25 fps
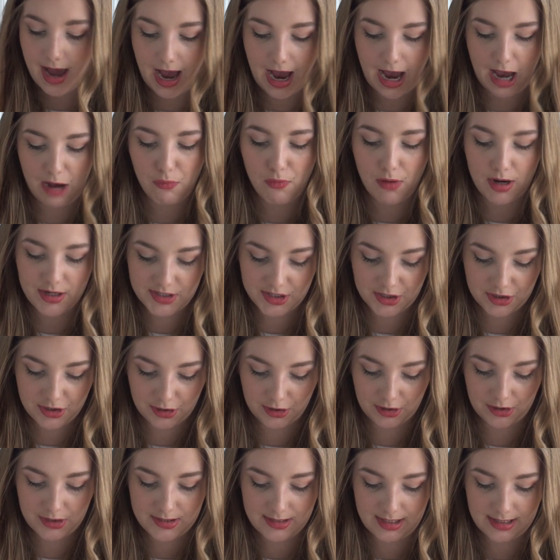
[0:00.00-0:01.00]
I want to
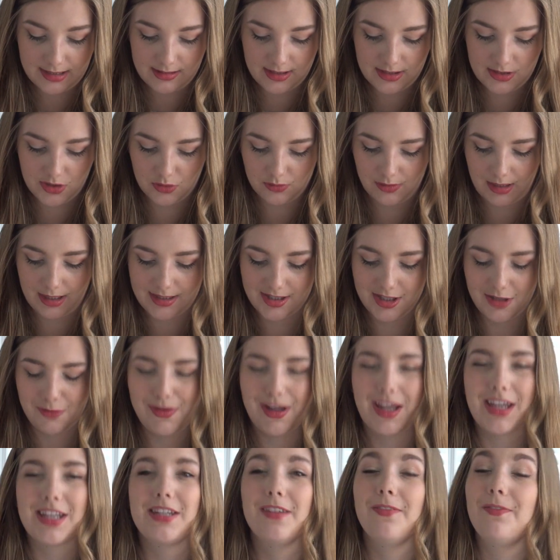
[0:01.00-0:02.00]
curse these Israelites so
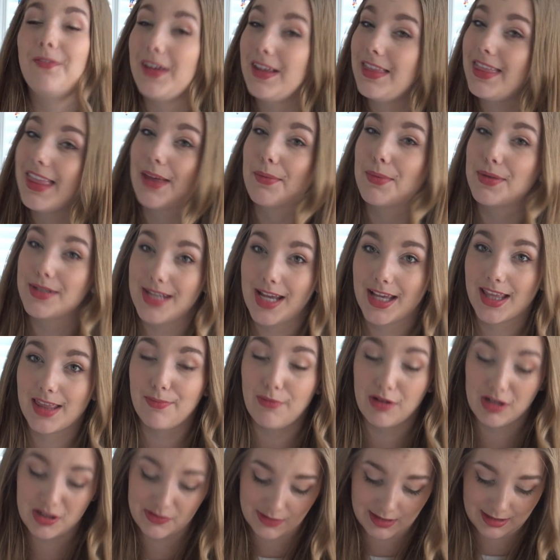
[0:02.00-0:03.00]
we can defeat them and take
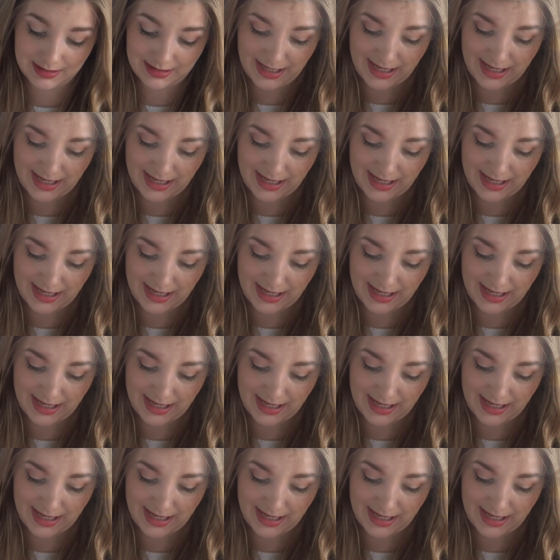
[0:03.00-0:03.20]
them out of our